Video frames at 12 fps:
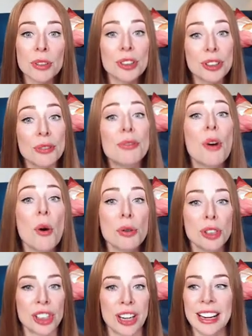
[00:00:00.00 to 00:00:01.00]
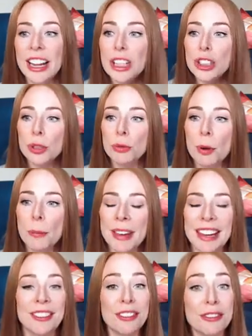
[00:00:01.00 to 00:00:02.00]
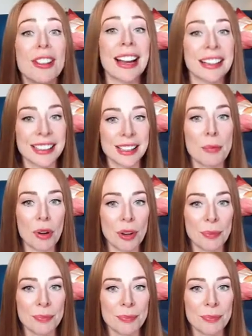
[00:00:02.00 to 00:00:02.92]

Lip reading: devotion to remain flexible